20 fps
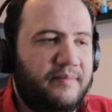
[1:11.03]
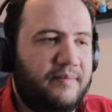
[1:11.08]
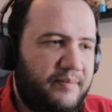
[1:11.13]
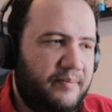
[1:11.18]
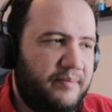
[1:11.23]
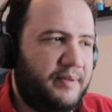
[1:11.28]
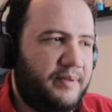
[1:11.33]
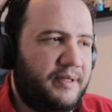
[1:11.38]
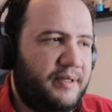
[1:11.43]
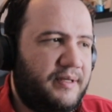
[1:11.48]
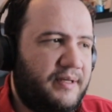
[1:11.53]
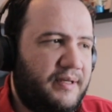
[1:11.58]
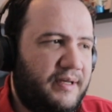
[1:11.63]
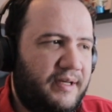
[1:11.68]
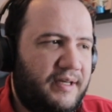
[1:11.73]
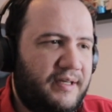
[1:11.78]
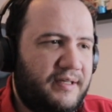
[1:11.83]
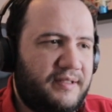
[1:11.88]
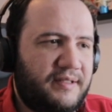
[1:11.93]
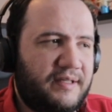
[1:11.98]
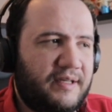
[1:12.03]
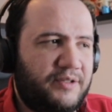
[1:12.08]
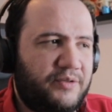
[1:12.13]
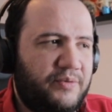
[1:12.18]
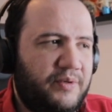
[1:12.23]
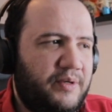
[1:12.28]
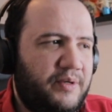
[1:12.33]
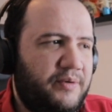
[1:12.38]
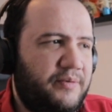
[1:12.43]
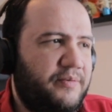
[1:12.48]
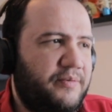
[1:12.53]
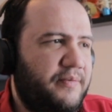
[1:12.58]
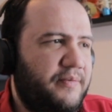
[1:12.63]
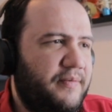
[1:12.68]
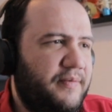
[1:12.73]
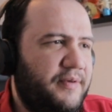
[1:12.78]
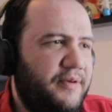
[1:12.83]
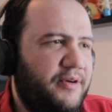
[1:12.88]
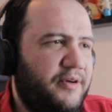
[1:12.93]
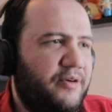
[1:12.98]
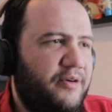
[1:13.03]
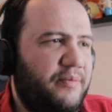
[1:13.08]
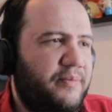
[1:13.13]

but I guess that's what, you know,